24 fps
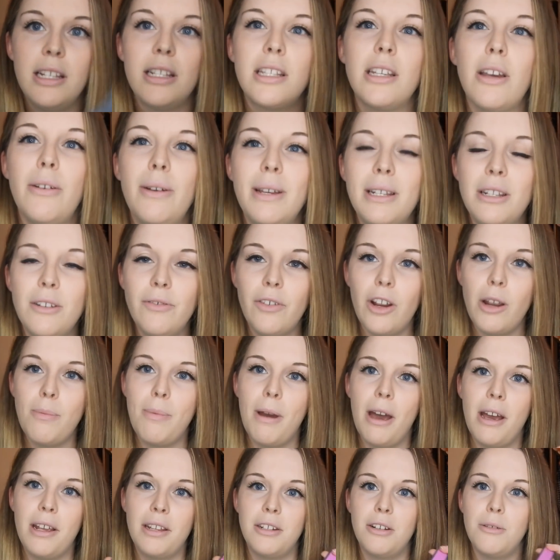So it's not very
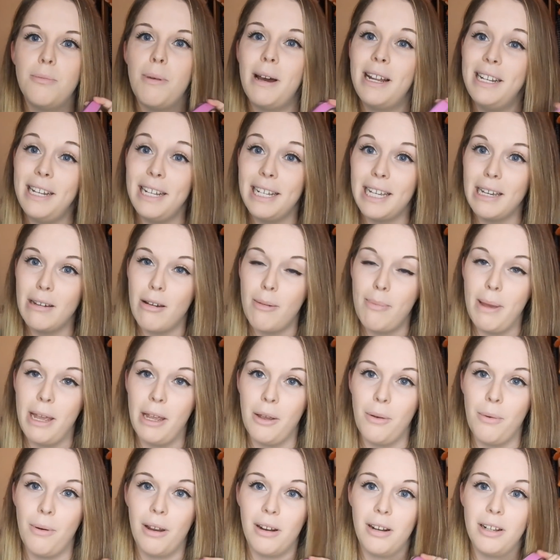personal, but I did get a
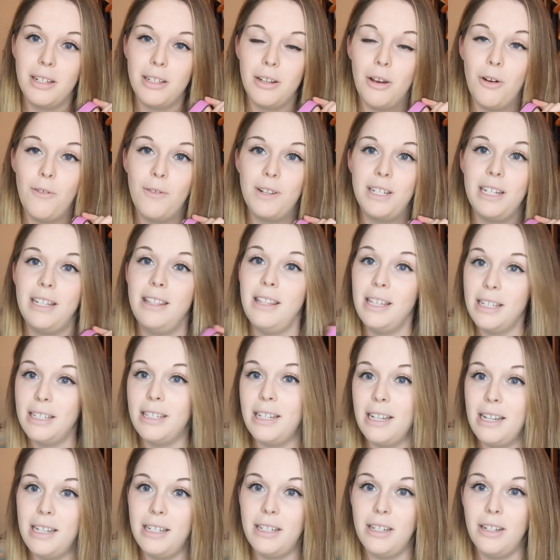pink one. So obviously this
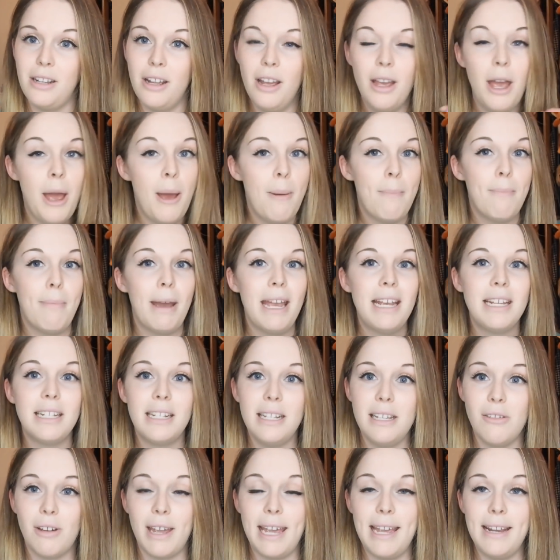is
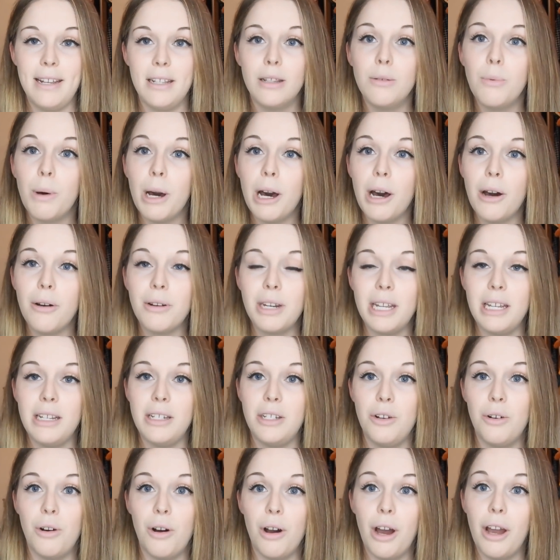basically your key to the world.
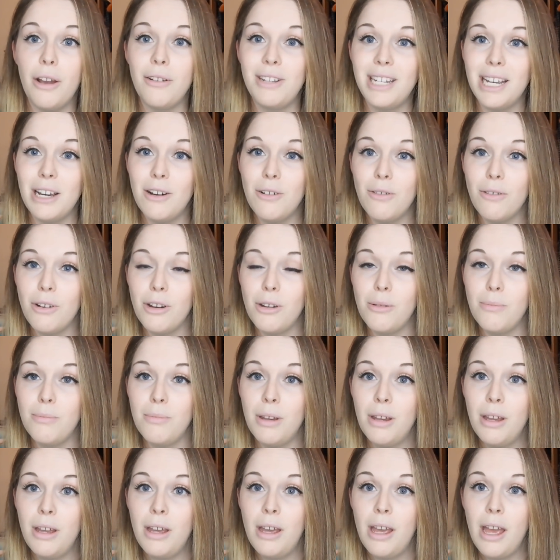It's your hotel
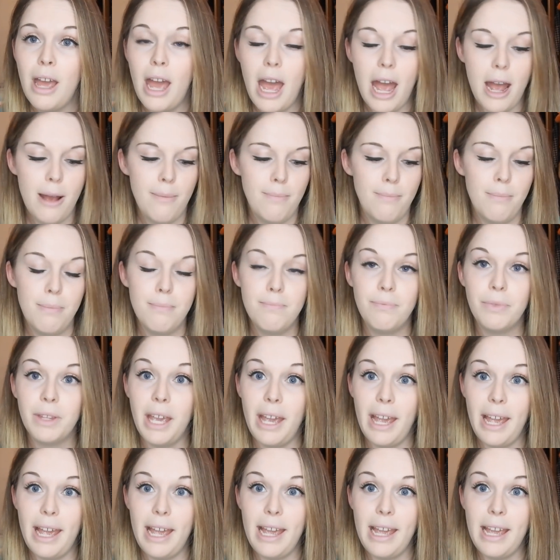room
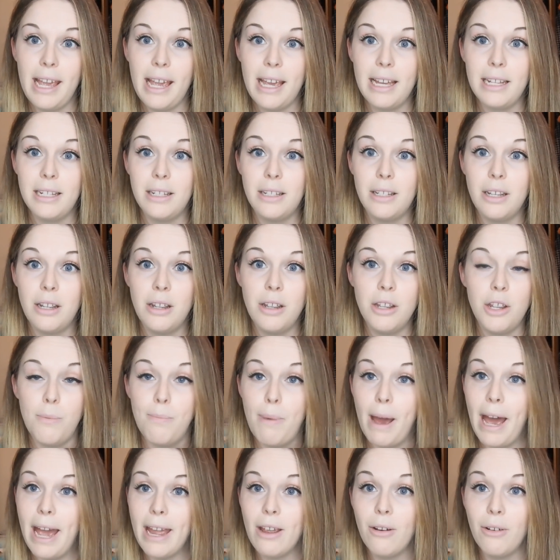key, you
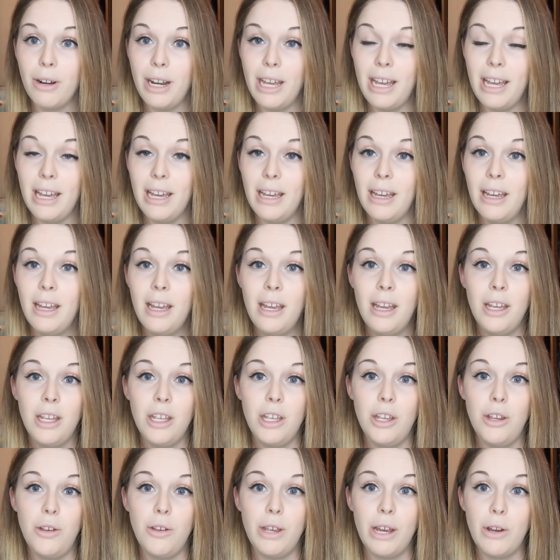pay on it,
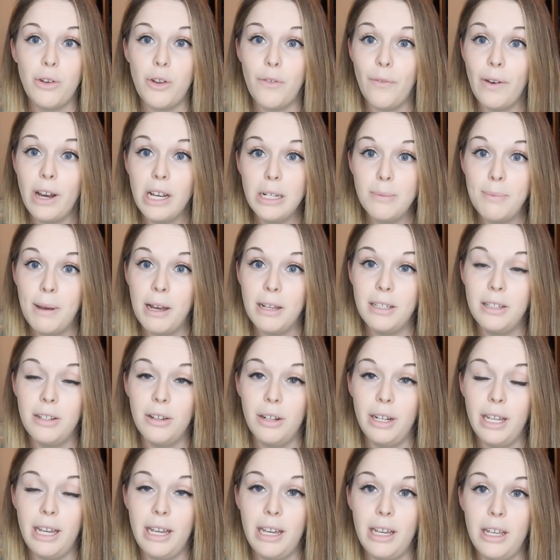you get your fast passes
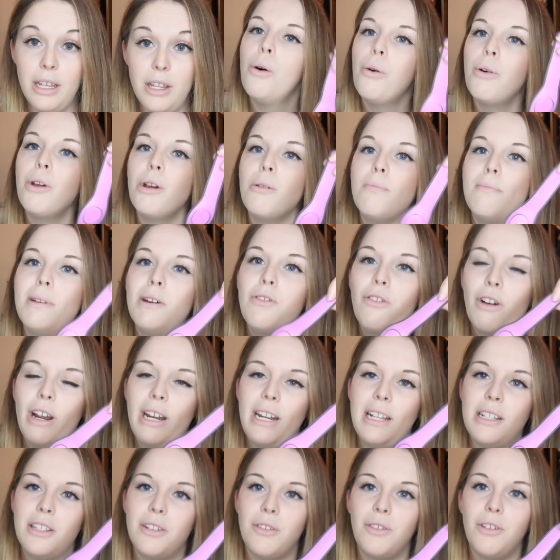on it, all your meal
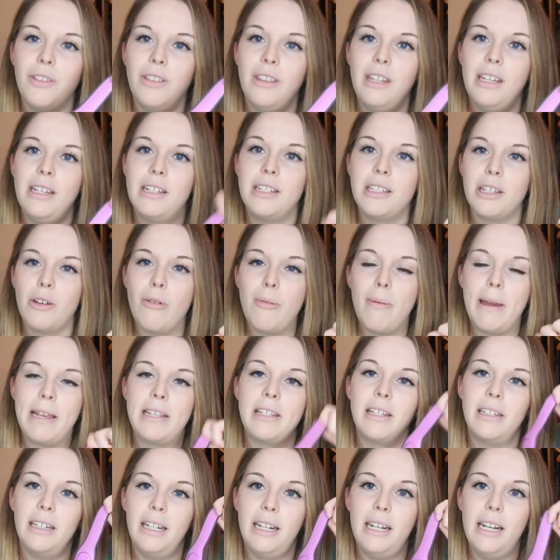credits are on this, so we
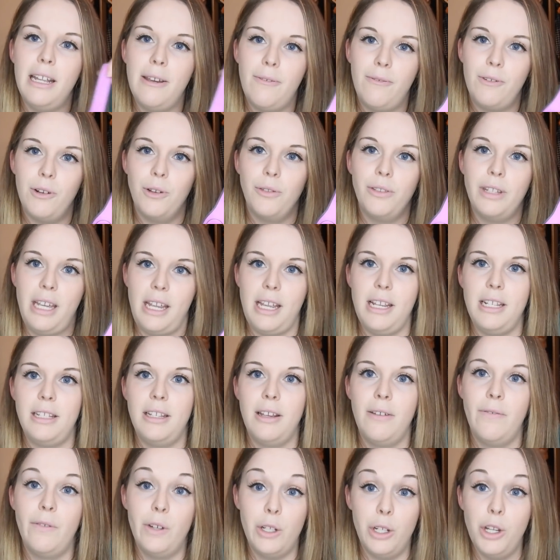basically lived on
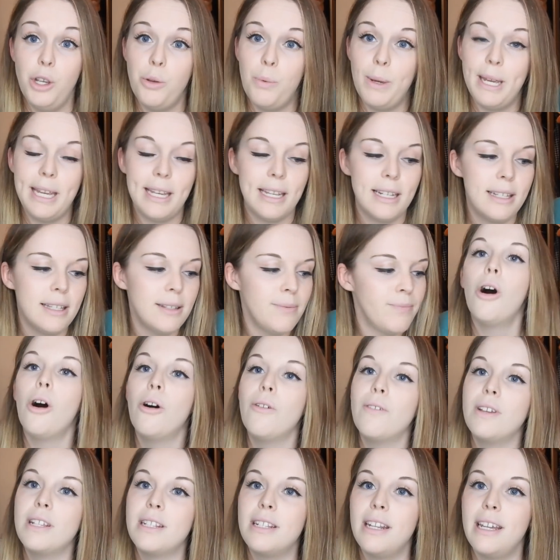these for 2 weeks.
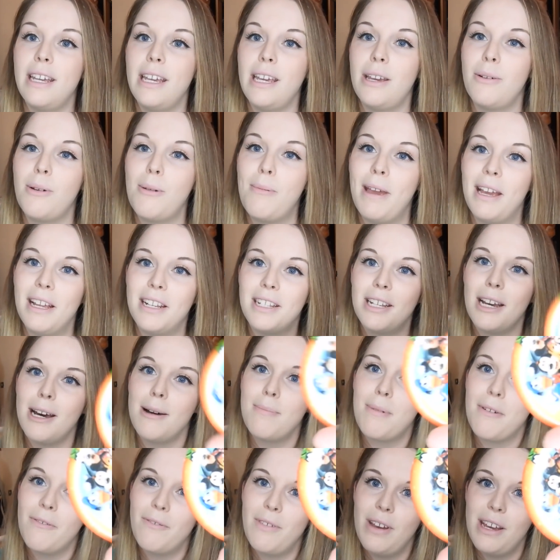Obviously we picked
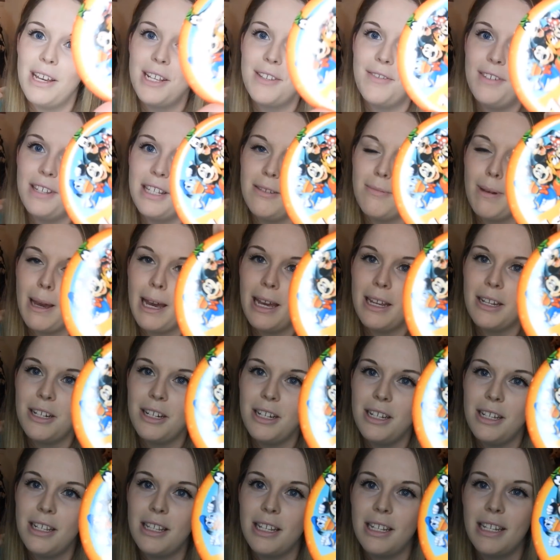up first visit
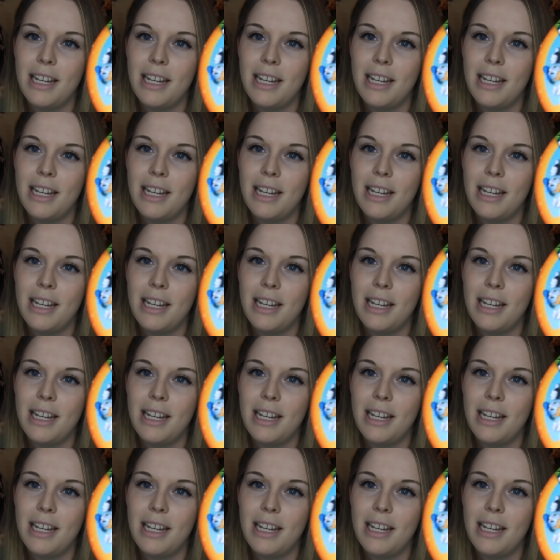badges.